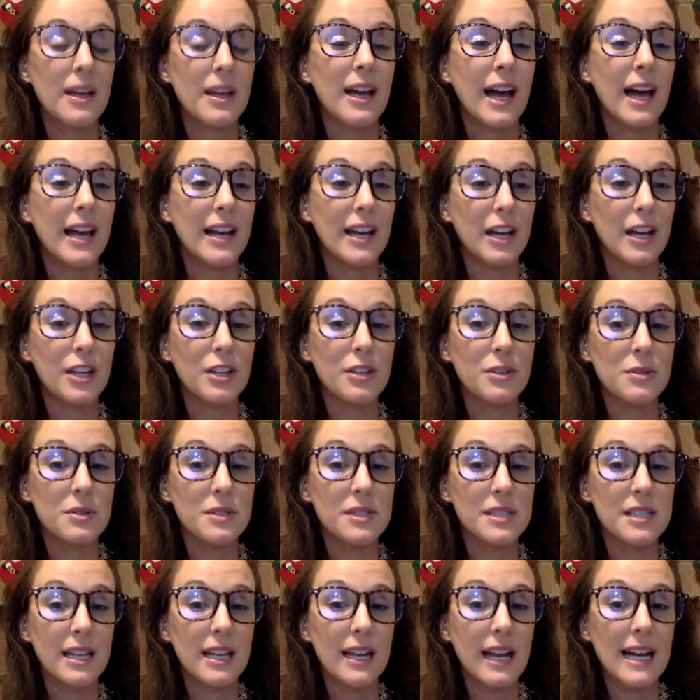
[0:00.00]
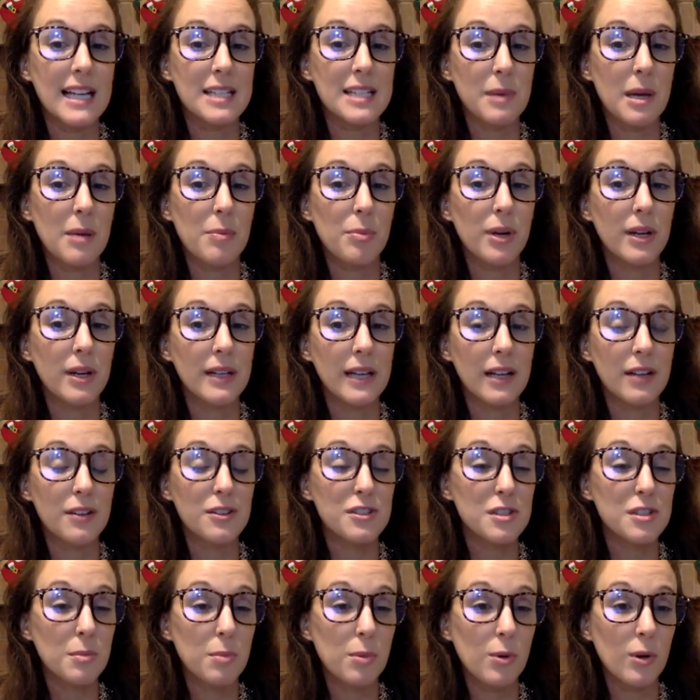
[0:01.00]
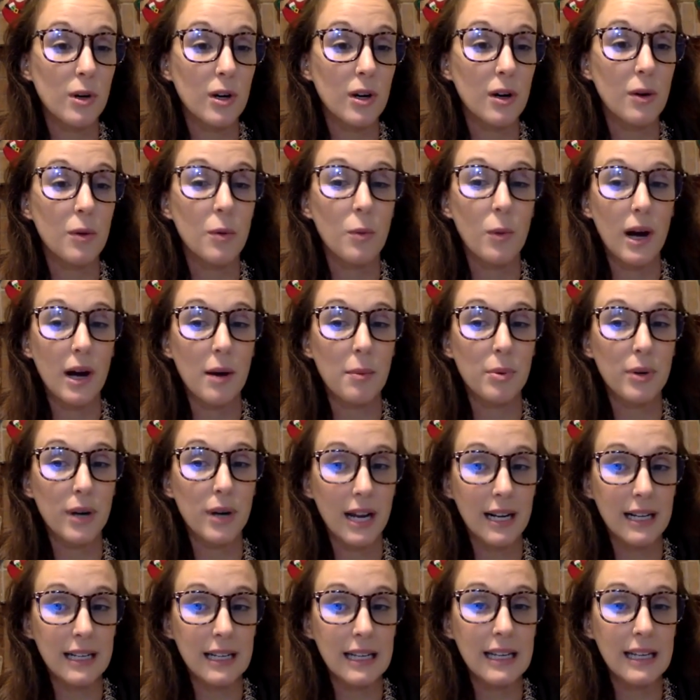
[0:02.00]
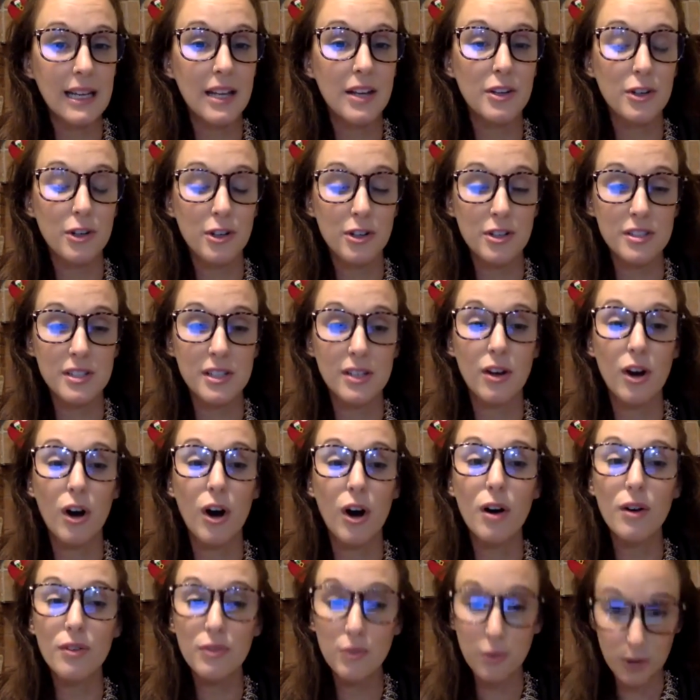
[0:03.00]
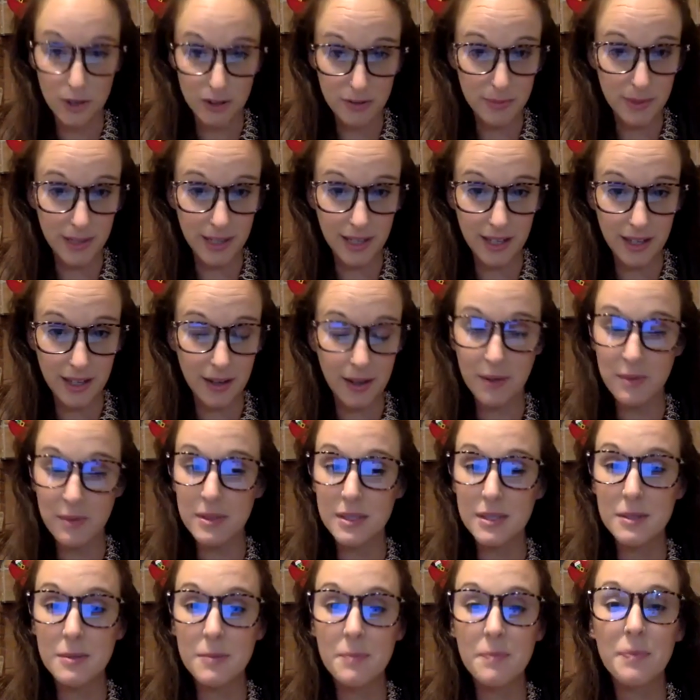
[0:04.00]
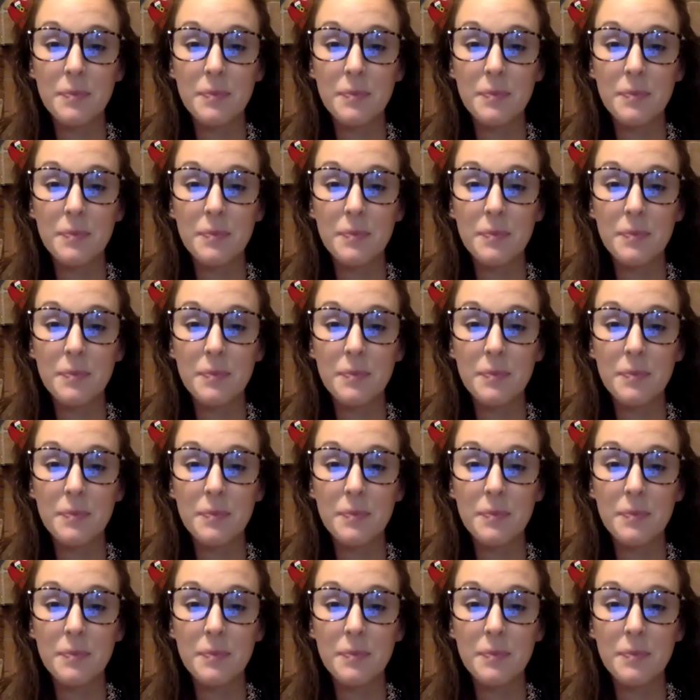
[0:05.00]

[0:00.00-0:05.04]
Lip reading: and I used it as my prenatal support while pregnant and nursing all 4 of my kiddos.